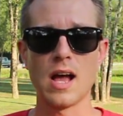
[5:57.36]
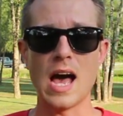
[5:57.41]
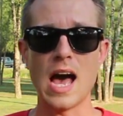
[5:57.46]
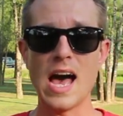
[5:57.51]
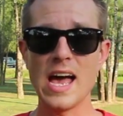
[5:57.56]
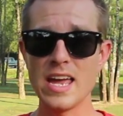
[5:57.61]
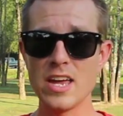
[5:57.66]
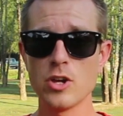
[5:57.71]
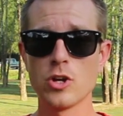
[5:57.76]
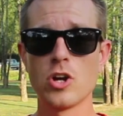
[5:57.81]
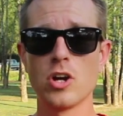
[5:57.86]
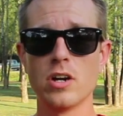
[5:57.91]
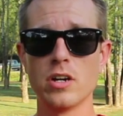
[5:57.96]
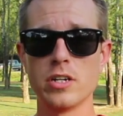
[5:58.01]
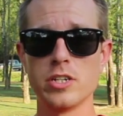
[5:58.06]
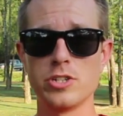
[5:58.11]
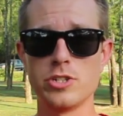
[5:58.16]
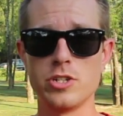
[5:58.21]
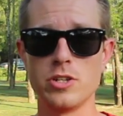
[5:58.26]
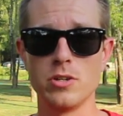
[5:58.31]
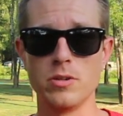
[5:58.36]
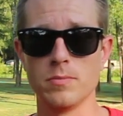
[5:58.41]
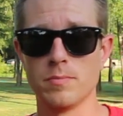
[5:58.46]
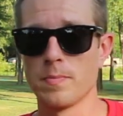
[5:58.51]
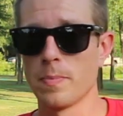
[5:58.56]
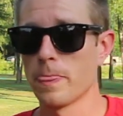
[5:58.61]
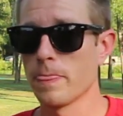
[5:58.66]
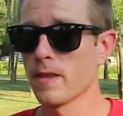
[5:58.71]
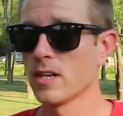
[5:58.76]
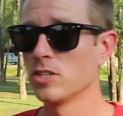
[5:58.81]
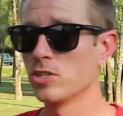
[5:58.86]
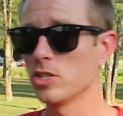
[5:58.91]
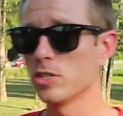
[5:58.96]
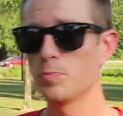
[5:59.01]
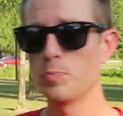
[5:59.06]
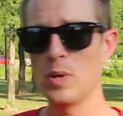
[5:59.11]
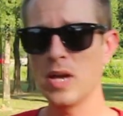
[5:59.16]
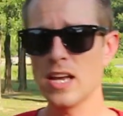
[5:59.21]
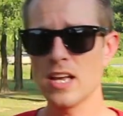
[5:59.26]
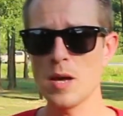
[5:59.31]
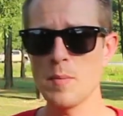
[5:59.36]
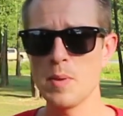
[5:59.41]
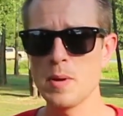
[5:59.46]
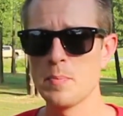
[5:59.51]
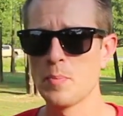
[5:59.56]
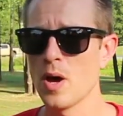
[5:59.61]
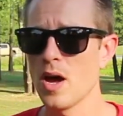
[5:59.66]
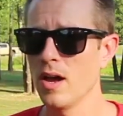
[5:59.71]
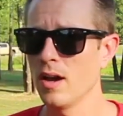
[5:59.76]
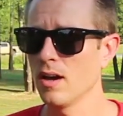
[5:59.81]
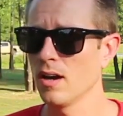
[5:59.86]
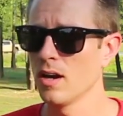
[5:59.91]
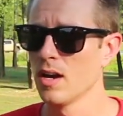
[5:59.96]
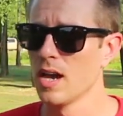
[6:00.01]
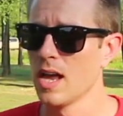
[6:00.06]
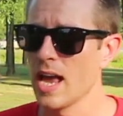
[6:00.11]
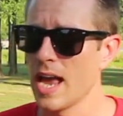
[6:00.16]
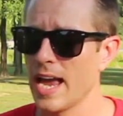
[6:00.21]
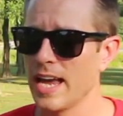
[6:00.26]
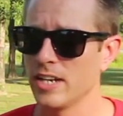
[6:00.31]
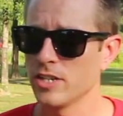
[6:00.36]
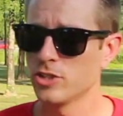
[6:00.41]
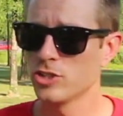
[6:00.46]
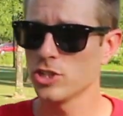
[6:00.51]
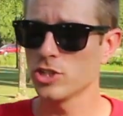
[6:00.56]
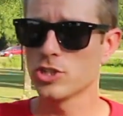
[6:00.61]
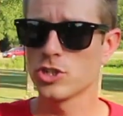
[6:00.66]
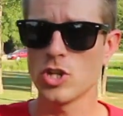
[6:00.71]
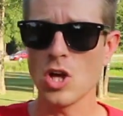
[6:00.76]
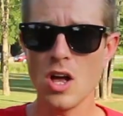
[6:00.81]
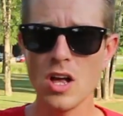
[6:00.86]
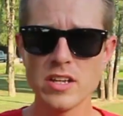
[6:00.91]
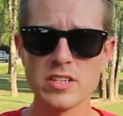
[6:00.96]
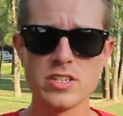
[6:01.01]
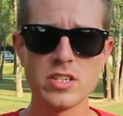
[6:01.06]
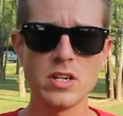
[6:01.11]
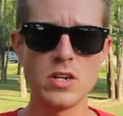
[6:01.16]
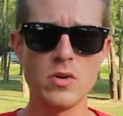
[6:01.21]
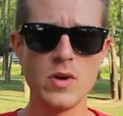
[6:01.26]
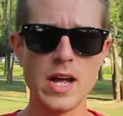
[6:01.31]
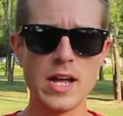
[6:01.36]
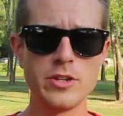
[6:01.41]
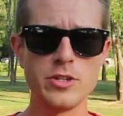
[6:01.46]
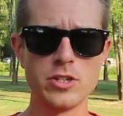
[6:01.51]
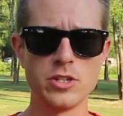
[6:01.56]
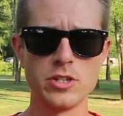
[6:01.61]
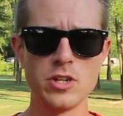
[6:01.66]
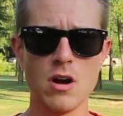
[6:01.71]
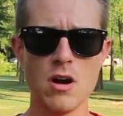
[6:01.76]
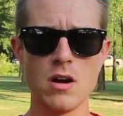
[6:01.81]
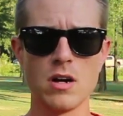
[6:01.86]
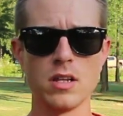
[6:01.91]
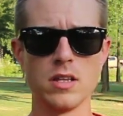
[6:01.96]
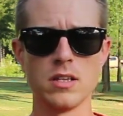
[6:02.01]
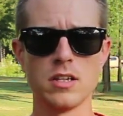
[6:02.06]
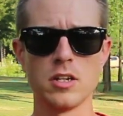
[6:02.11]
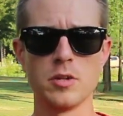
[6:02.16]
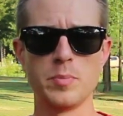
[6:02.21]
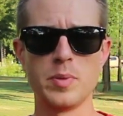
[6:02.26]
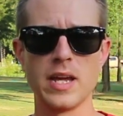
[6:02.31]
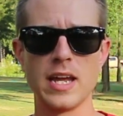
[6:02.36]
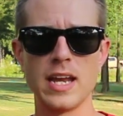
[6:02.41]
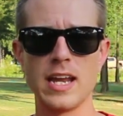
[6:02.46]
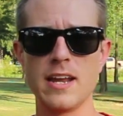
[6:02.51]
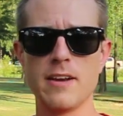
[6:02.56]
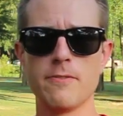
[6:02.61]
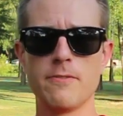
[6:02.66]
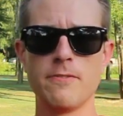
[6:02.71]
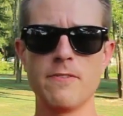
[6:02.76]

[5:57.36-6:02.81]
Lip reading: I encourage you, just pick up a putter and just toss it around your yard a little bit and